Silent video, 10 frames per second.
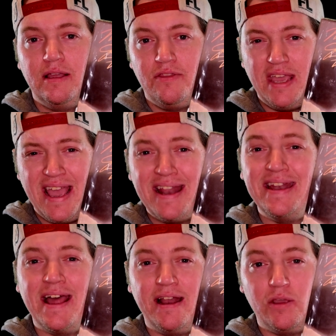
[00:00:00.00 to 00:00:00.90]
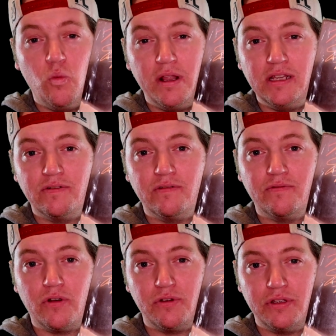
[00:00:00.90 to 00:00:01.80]
They had 91 different
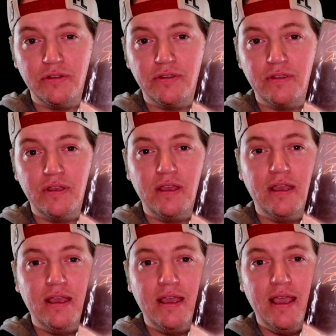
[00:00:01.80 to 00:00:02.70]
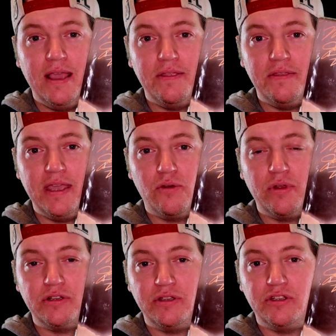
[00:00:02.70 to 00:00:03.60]
versions, and then they
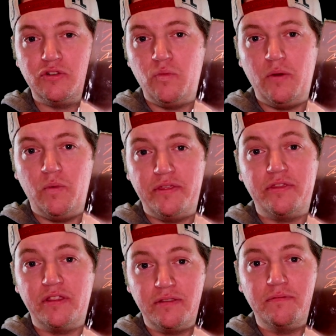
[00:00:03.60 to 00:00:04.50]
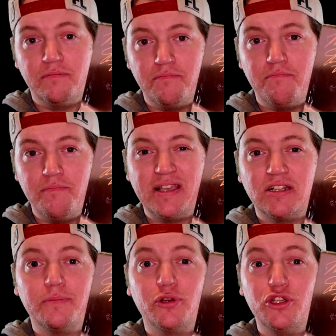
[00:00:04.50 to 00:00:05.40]
originally just went with the mix
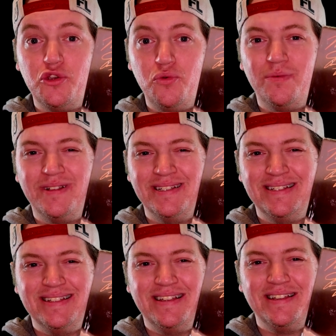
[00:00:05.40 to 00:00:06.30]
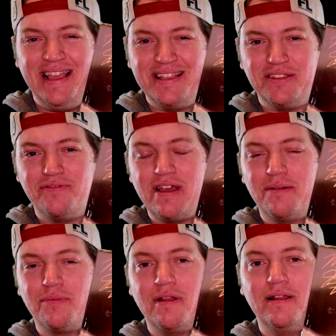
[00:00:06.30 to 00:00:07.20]
number 2 as the final
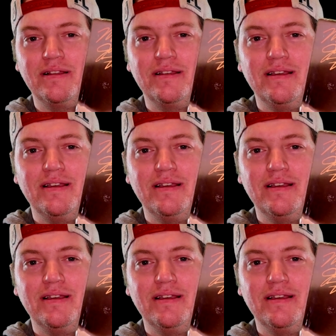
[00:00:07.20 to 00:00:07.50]
product.